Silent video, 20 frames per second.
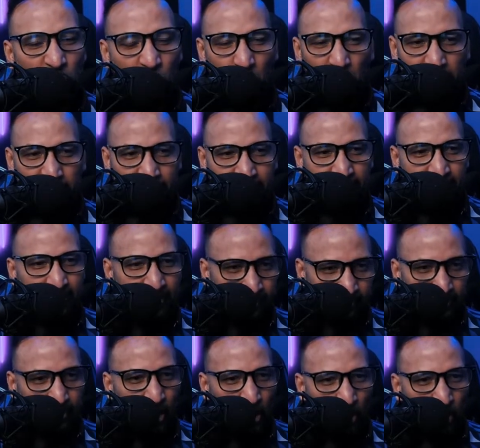So we're
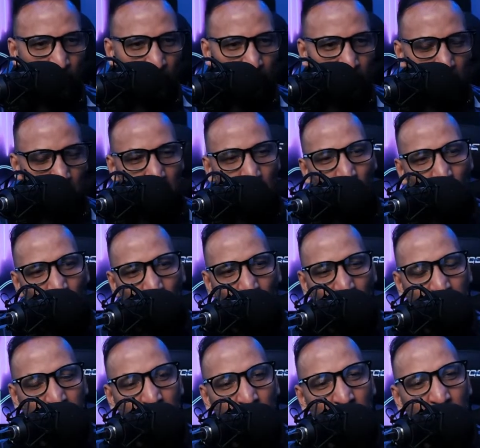seeing now a
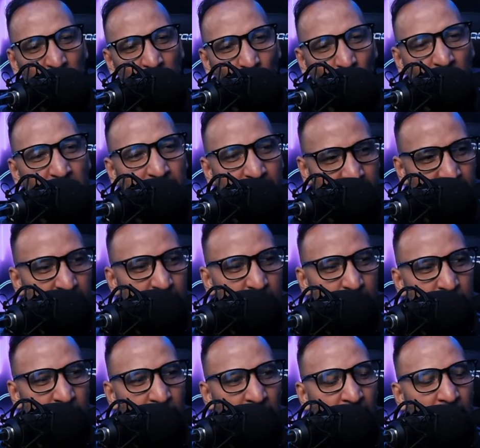little bit more
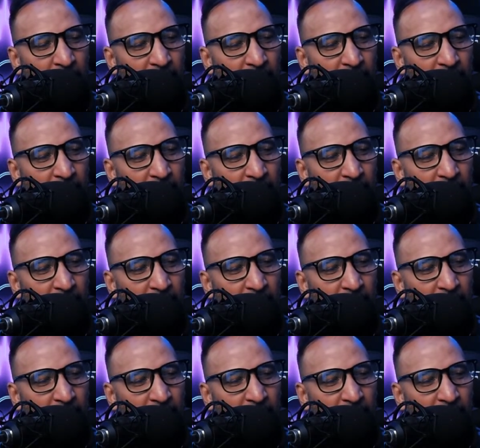initiative.